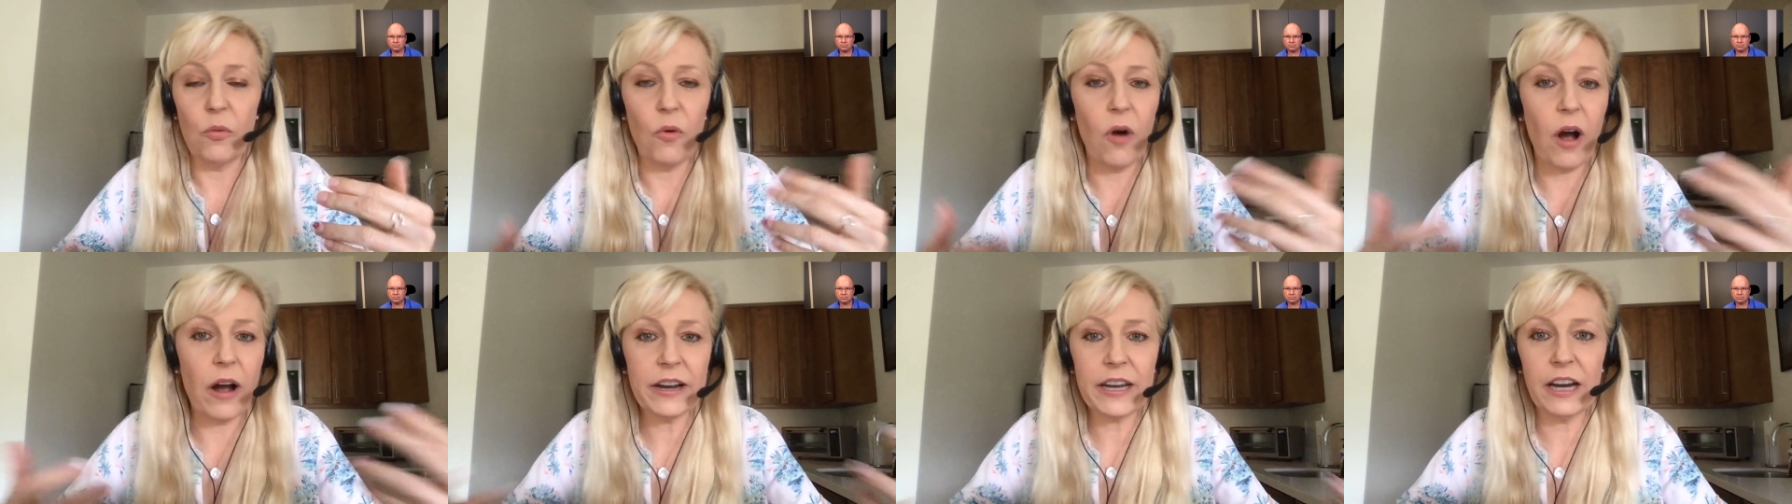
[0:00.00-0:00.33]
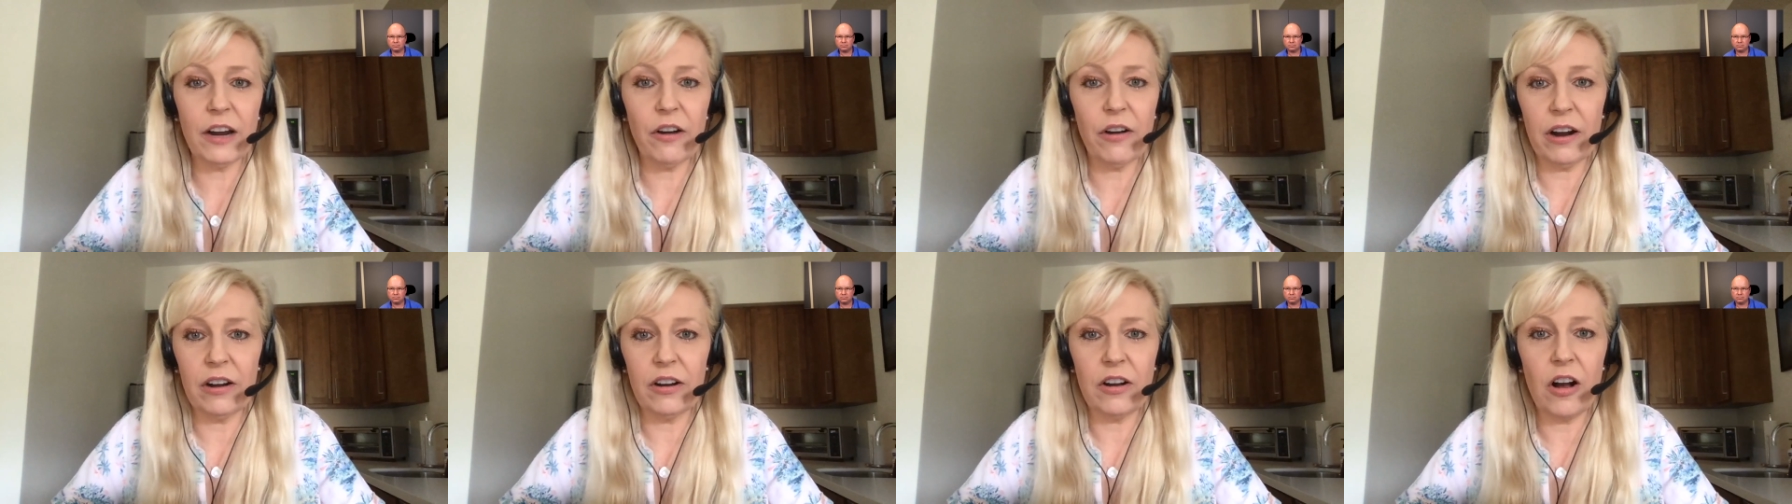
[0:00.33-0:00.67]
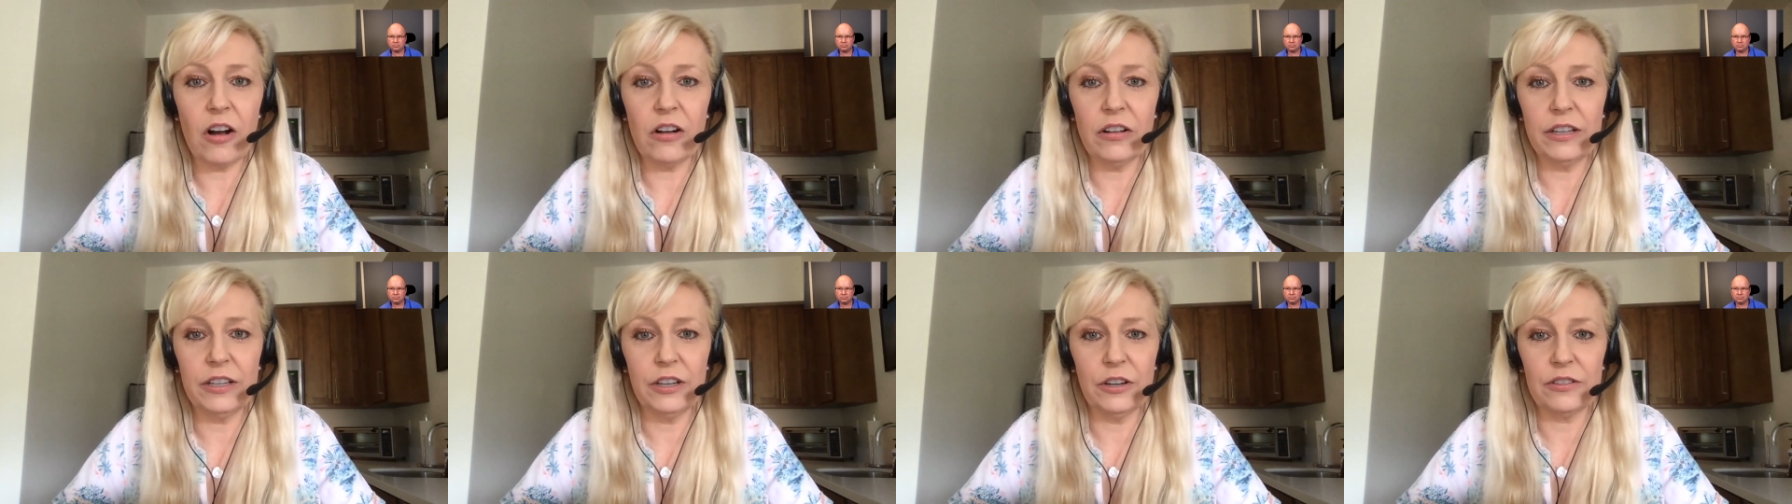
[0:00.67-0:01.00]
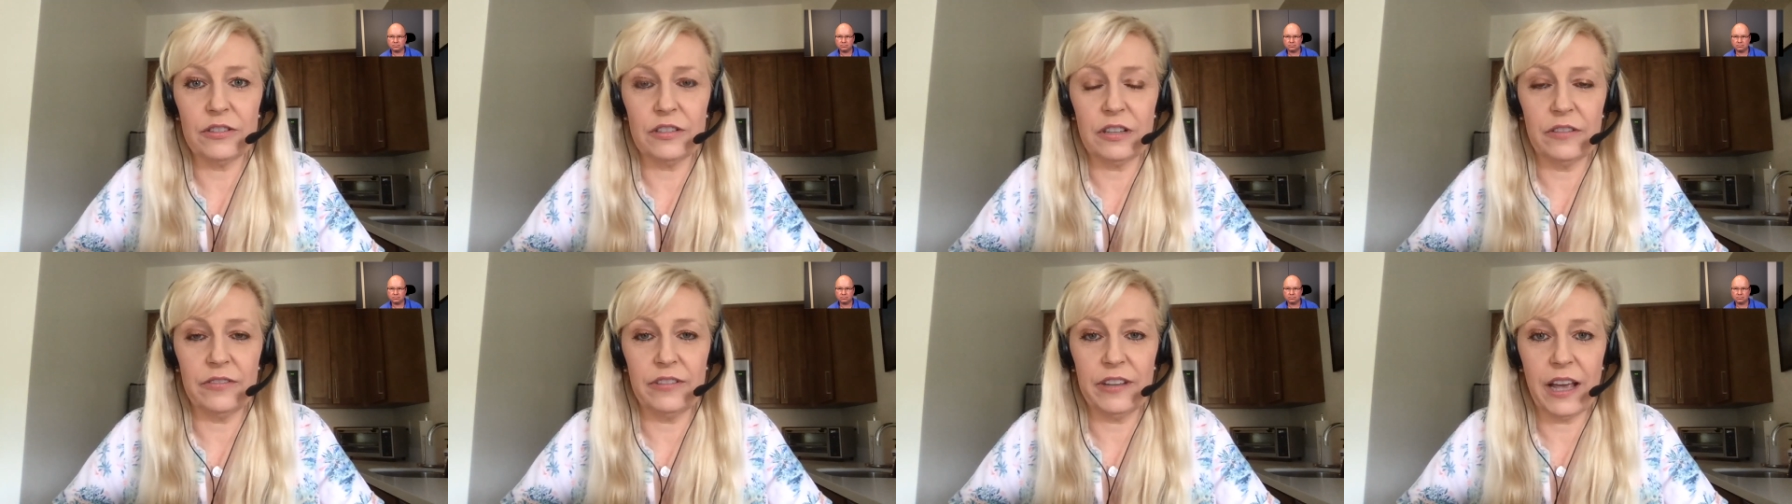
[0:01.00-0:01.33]
But walking around
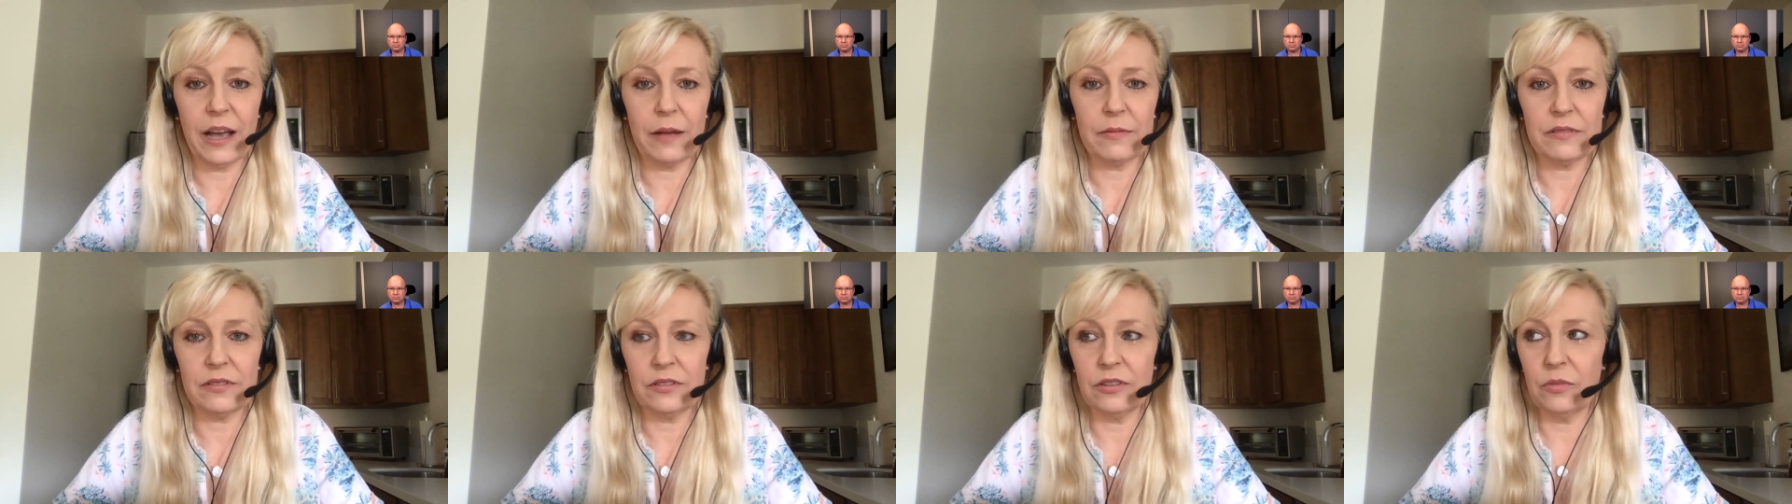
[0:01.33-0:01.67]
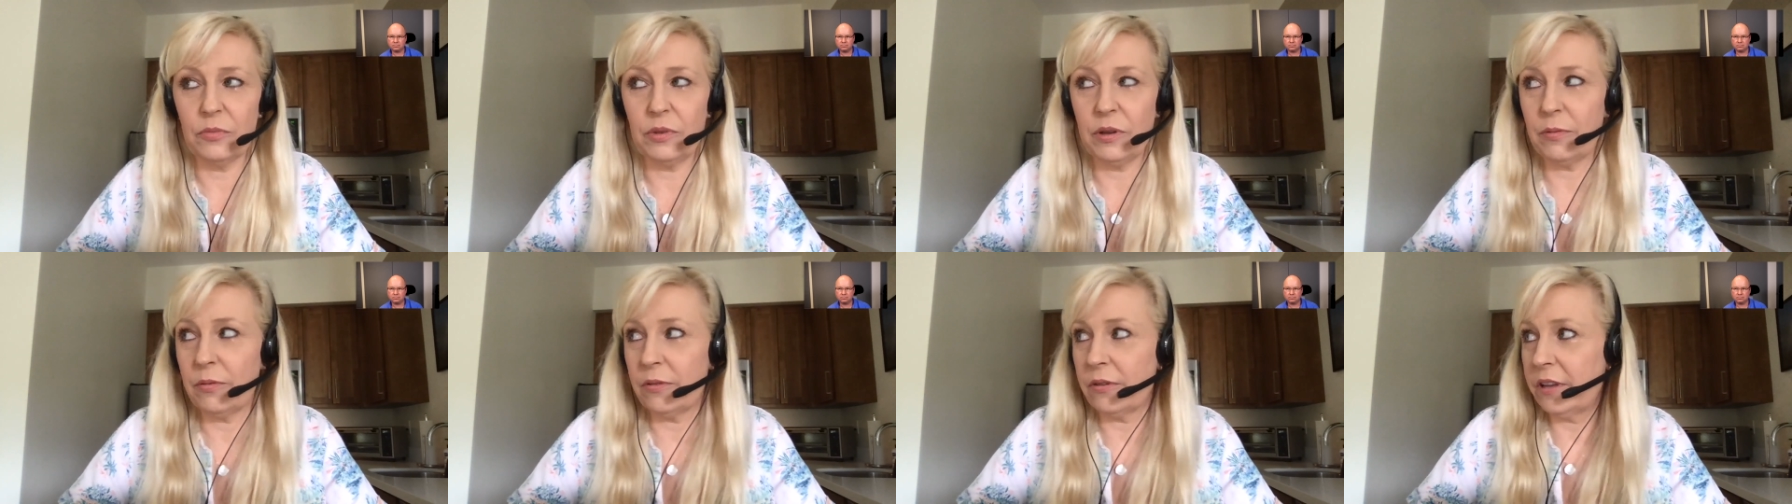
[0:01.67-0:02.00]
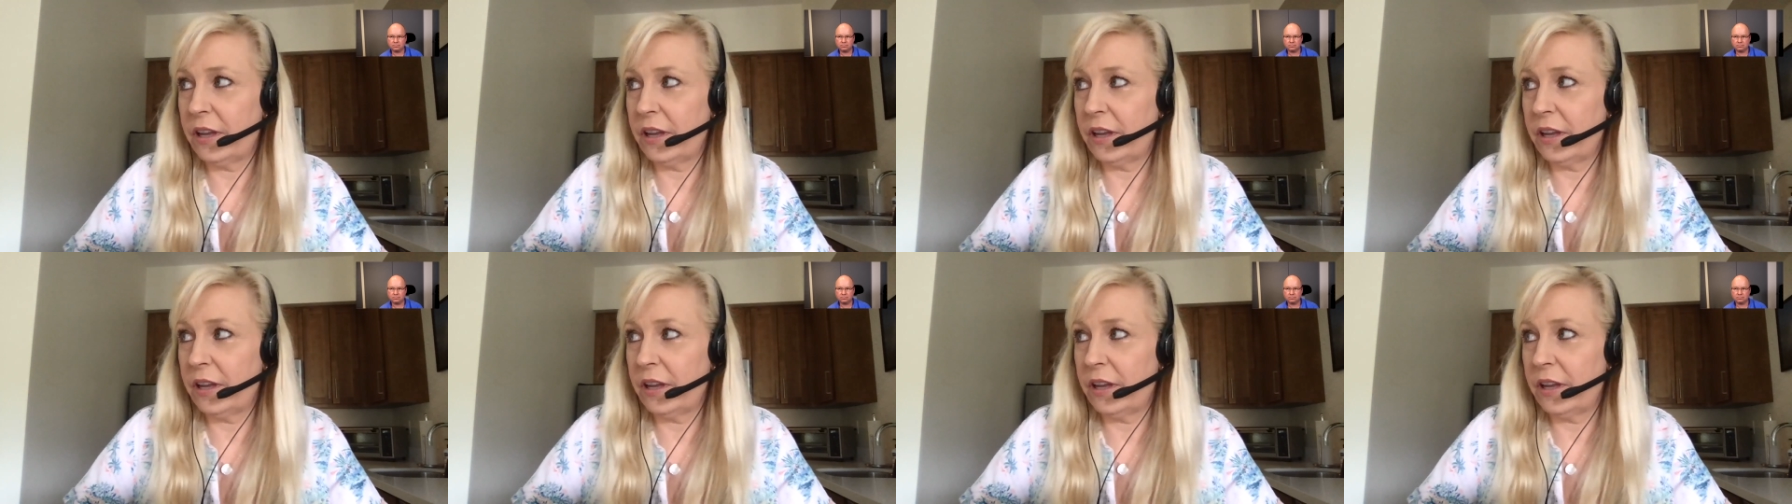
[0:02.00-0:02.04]
calling yourself the Absolute,